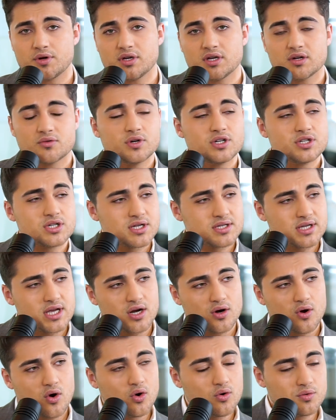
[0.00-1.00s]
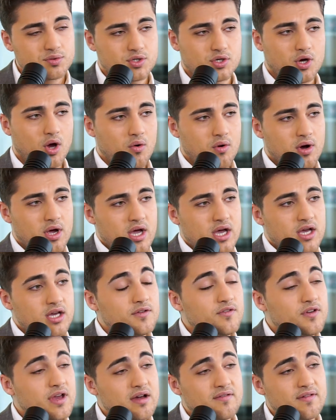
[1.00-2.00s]
You can reach us. And also,
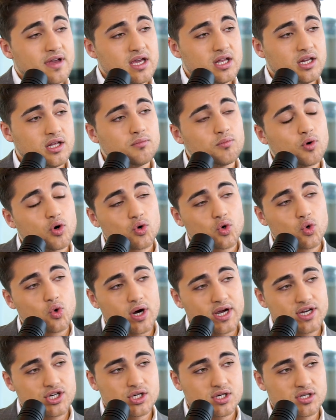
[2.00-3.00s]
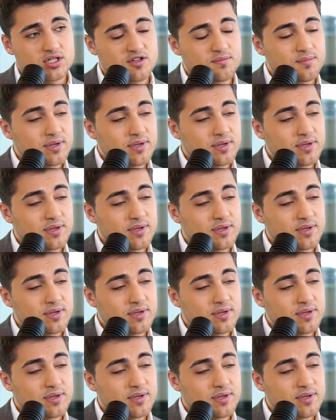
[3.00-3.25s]
if you have any more questions,